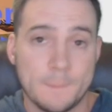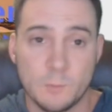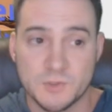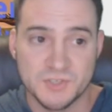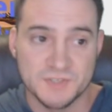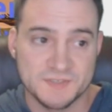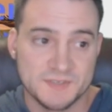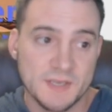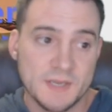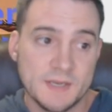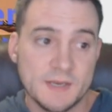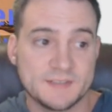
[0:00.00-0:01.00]
which is
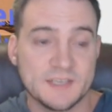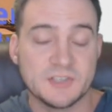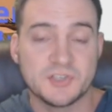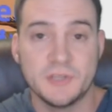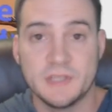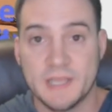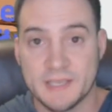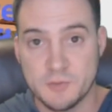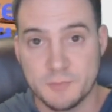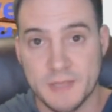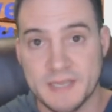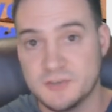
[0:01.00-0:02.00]
essentially like
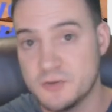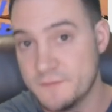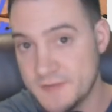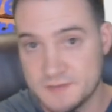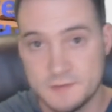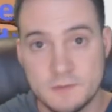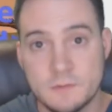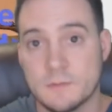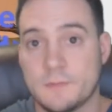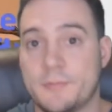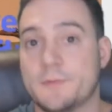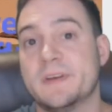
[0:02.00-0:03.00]
you played 2v2,
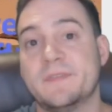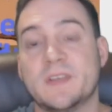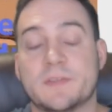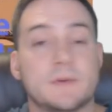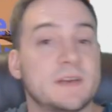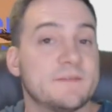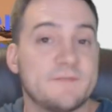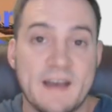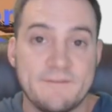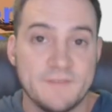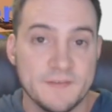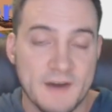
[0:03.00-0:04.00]
3v3, and
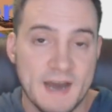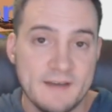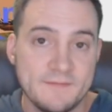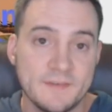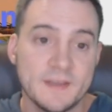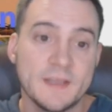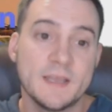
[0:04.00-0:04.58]
5v5.